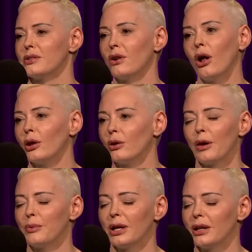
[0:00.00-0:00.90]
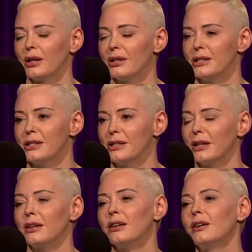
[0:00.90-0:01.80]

in Hollywood. I mean, in uh, D.C.